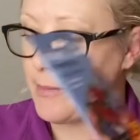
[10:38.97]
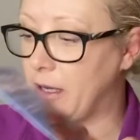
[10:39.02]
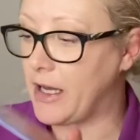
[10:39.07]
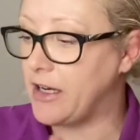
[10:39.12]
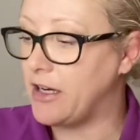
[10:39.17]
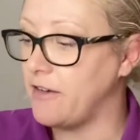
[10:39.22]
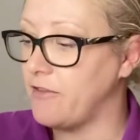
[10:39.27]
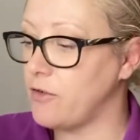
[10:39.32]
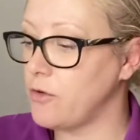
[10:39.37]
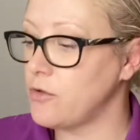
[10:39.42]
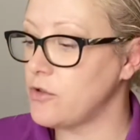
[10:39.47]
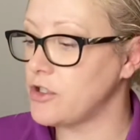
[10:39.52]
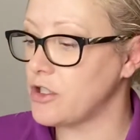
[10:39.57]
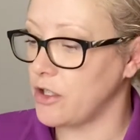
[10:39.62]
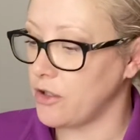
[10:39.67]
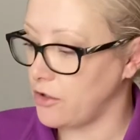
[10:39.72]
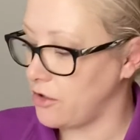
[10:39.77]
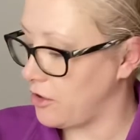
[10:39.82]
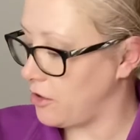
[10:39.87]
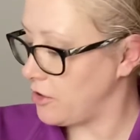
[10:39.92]
And I've also
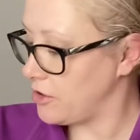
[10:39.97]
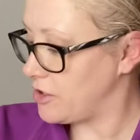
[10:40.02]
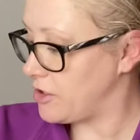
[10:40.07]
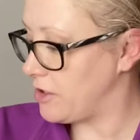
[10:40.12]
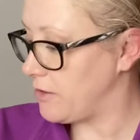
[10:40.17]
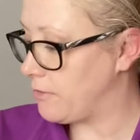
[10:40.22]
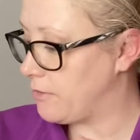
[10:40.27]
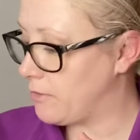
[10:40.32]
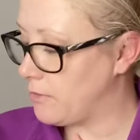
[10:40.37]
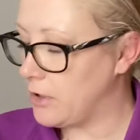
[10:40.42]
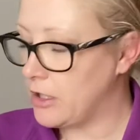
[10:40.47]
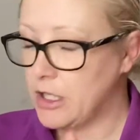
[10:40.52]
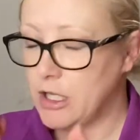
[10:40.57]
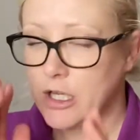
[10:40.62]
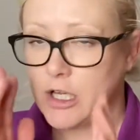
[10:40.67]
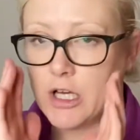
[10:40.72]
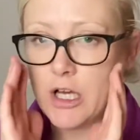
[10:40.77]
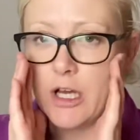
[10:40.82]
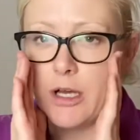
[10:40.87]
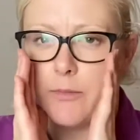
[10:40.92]
got some
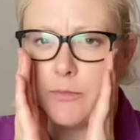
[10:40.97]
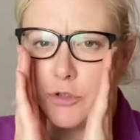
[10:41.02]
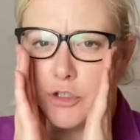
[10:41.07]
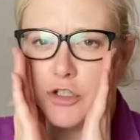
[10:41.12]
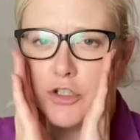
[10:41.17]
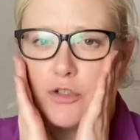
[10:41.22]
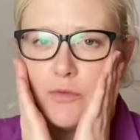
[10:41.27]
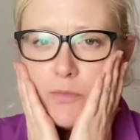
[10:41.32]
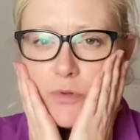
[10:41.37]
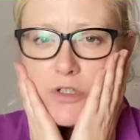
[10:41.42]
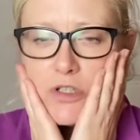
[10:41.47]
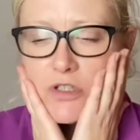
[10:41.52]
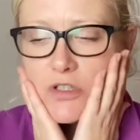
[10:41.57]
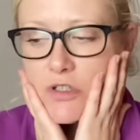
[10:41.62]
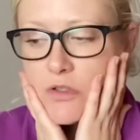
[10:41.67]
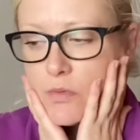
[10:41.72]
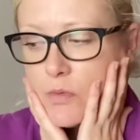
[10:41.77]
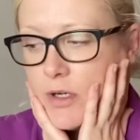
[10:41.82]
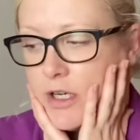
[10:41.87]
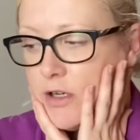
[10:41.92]
tubers
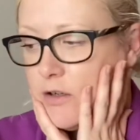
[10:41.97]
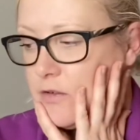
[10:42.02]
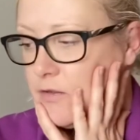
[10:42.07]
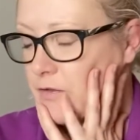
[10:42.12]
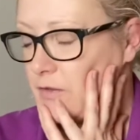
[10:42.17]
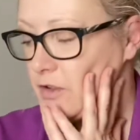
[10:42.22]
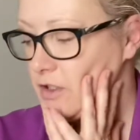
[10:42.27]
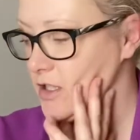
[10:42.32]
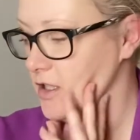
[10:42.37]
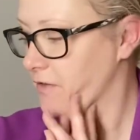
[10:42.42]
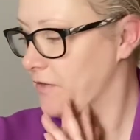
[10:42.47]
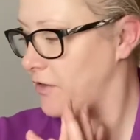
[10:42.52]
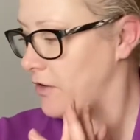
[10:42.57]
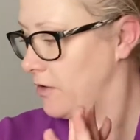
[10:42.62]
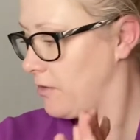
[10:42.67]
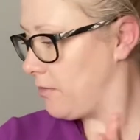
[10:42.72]
as well for different